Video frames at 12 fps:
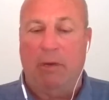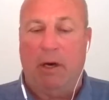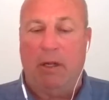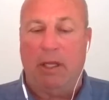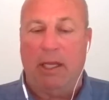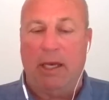
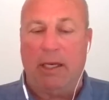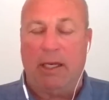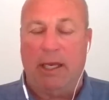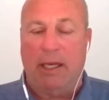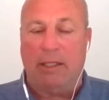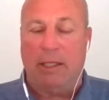All the young
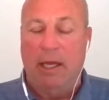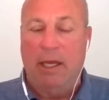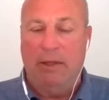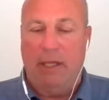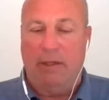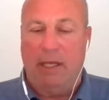kids
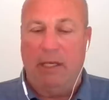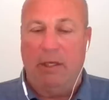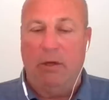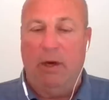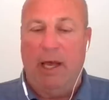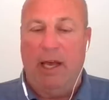that they
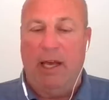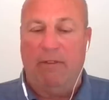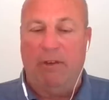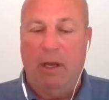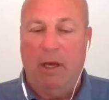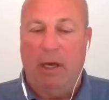do
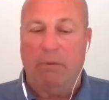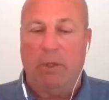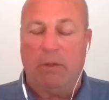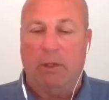have are